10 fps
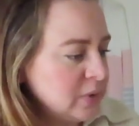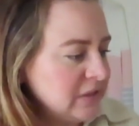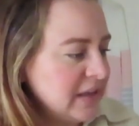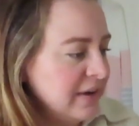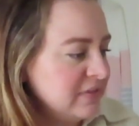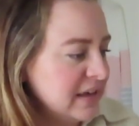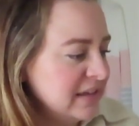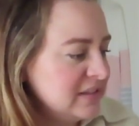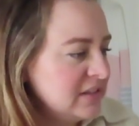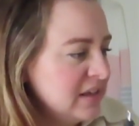So I saved
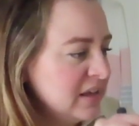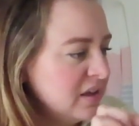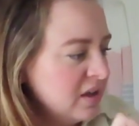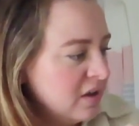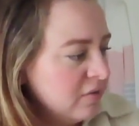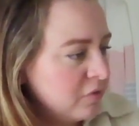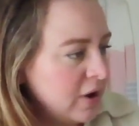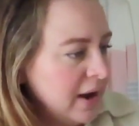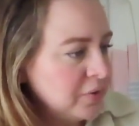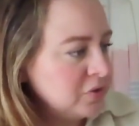this
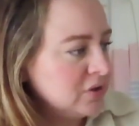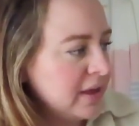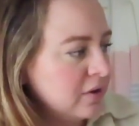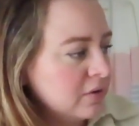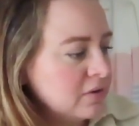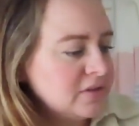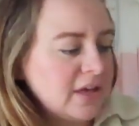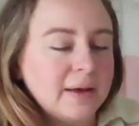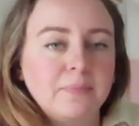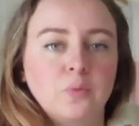for how to like
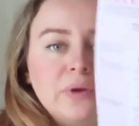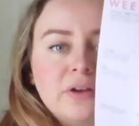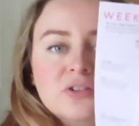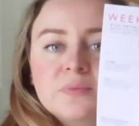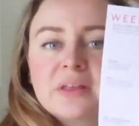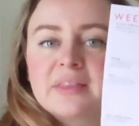set up the week or something.